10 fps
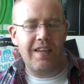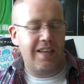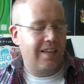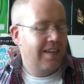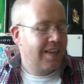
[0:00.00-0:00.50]
But
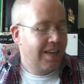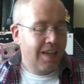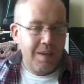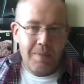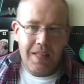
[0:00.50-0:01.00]

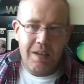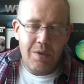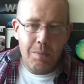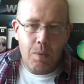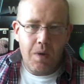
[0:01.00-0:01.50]
no,
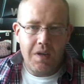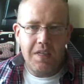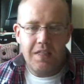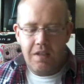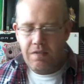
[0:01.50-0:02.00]
number 1
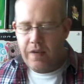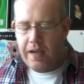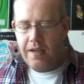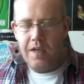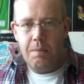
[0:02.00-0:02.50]
is in
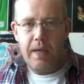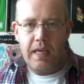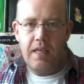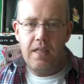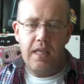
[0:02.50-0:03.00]
fact going to
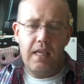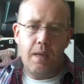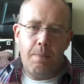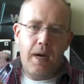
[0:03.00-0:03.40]
be the